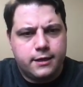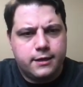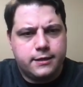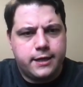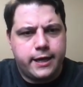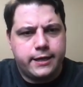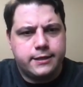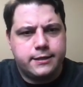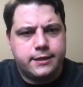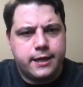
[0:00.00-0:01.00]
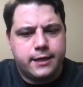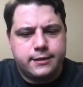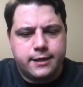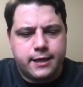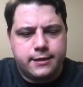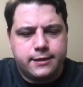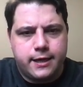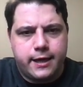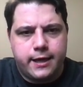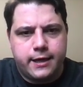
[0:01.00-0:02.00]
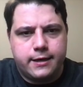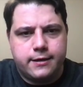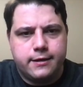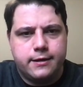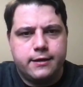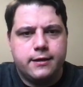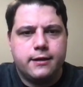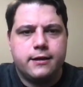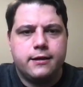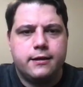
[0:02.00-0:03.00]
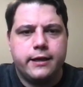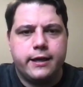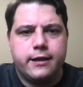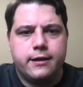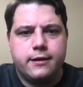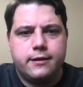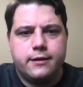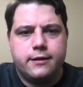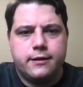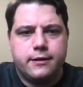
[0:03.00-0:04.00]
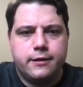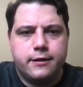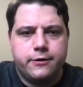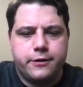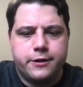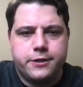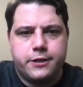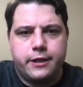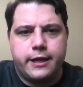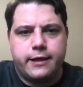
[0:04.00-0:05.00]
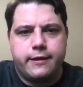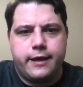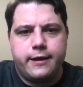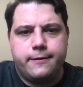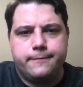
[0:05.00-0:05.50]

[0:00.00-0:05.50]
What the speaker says: contains CSS and click in order to select that.